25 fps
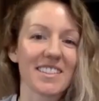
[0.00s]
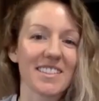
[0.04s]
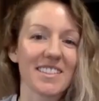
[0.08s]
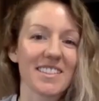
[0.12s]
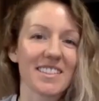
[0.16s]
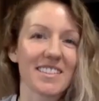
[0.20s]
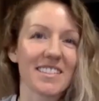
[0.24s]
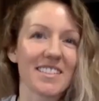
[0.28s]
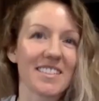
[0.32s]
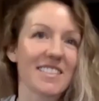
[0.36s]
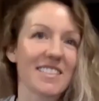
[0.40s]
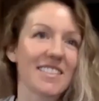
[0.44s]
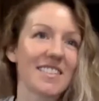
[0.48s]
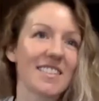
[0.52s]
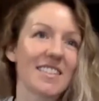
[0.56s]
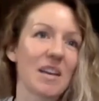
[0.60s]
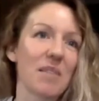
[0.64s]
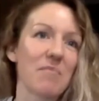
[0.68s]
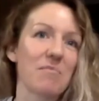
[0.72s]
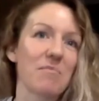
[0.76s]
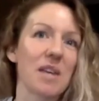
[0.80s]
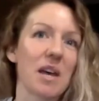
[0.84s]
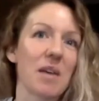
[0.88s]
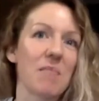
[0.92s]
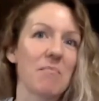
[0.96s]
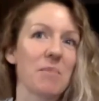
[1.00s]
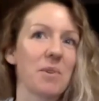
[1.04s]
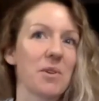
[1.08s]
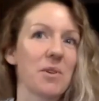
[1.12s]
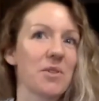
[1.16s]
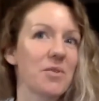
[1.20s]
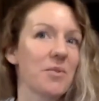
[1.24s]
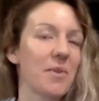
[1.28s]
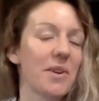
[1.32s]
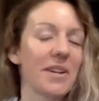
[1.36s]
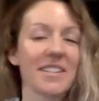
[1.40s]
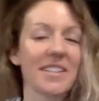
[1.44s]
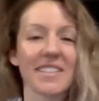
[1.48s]
September
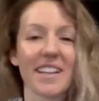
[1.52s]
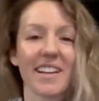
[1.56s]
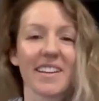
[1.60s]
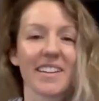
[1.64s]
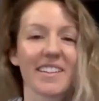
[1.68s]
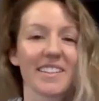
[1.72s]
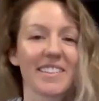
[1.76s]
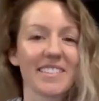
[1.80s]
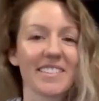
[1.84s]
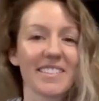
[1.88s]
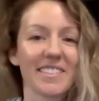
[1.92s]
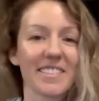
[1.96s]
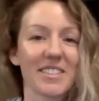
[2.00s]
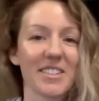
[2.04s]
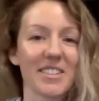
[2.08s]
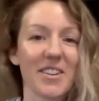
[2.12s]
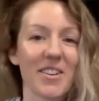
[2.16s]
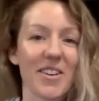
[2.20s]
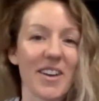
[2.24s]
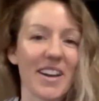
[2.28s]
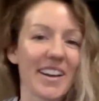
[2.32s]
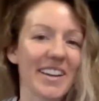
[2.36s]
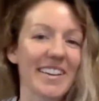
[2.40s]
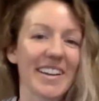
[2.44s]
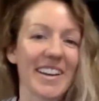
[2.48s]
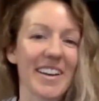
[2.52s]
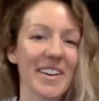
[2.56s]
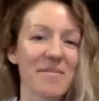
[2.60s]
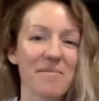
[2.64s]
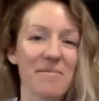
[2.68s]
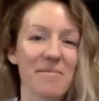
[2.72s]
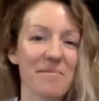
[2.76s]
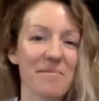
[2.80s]
22nd, so I, I